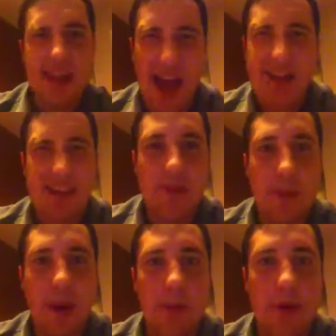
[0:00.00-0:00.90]
Has this been
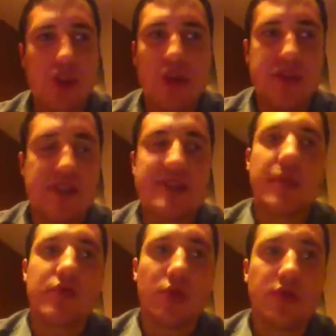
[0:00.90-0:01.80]
published? Or is this
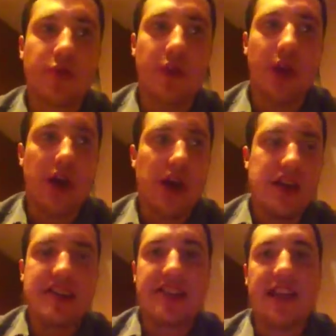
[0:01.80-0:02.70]
some sort of
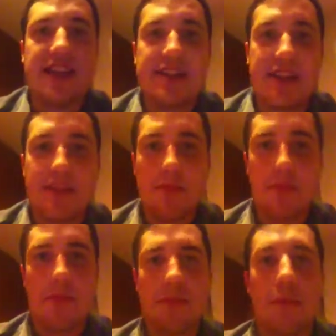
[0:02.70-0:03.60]
sleazy
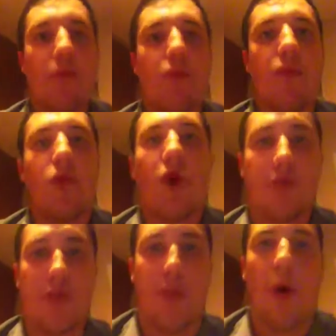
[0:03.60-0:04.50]

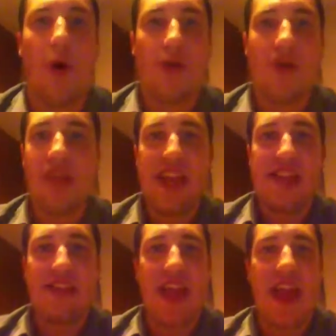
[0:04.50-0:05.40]
novel porn off the
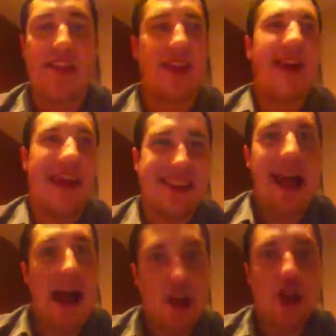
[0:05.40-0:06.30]
internet? It's
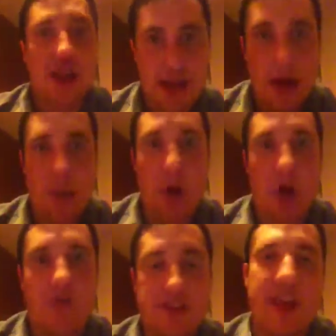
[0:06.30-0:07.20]
actually a
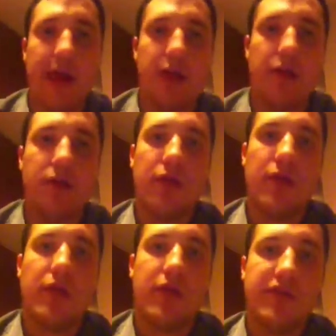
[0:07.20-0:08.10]
book for sale.
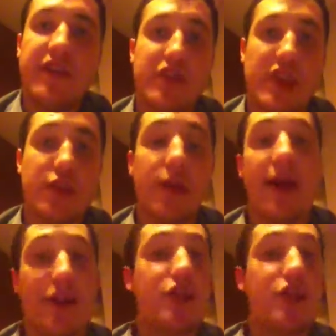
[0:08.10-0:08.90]
50 Shades of Grey.